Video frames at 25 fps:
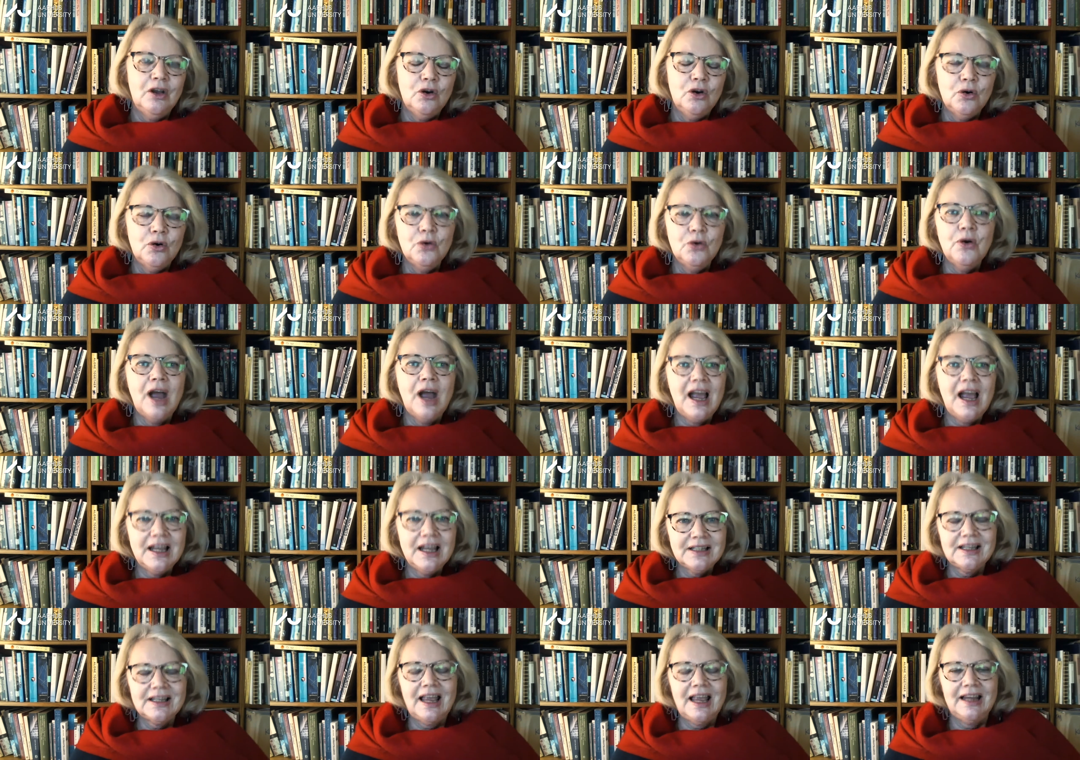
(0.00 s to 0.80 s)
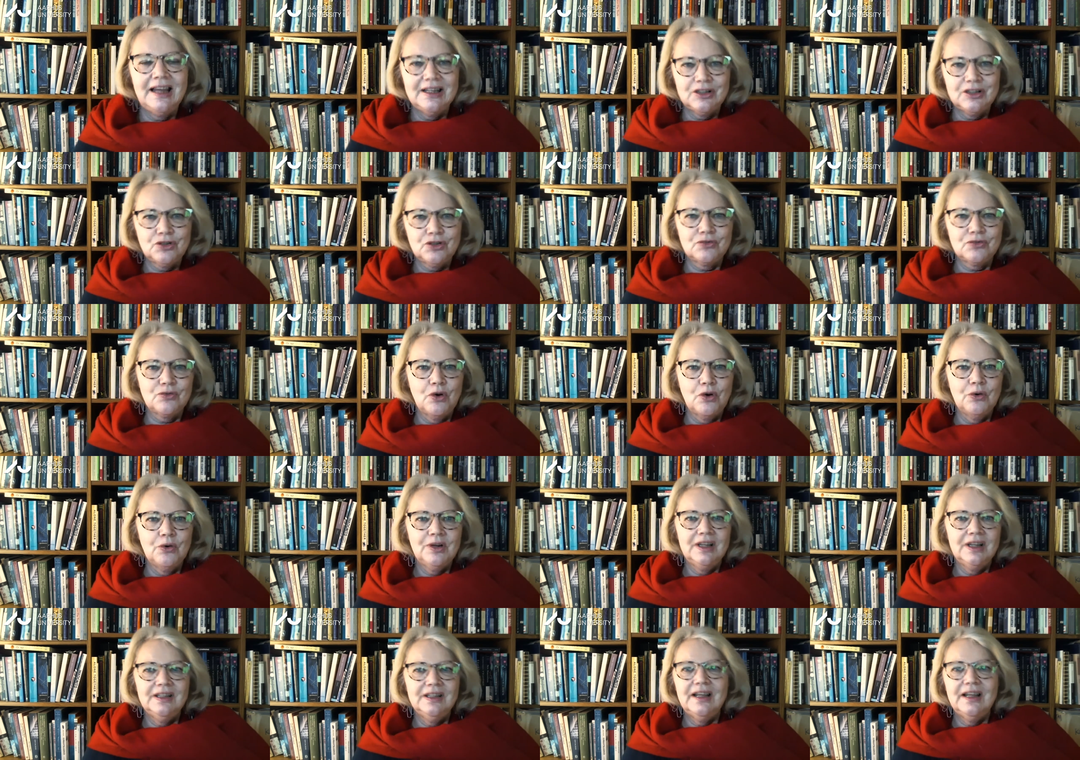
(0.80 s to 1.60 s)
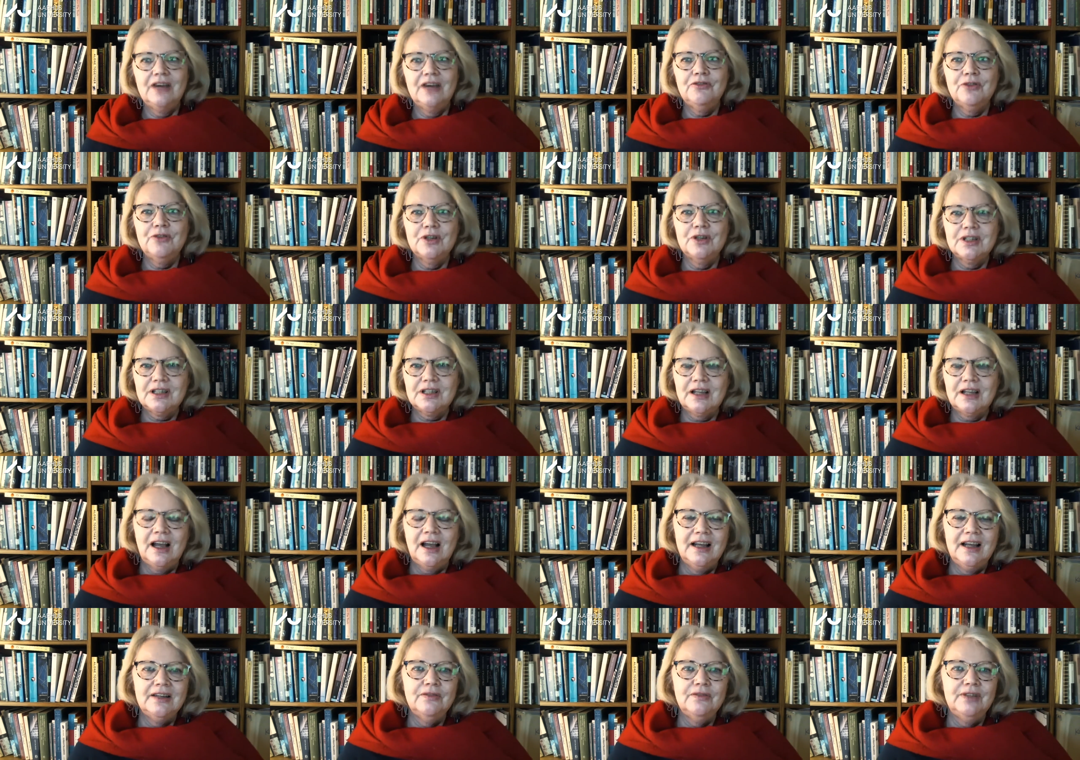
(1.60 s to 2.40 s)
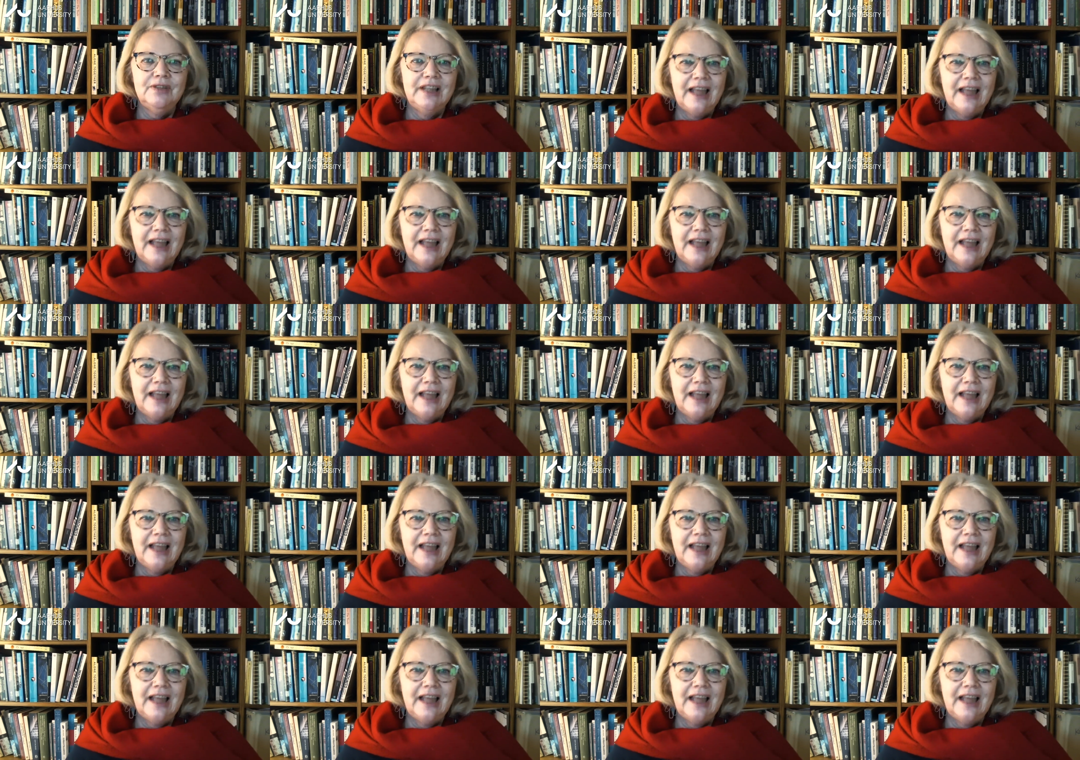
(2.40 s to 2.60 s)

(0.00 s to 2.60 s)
who has had a stroke and therefore is kind of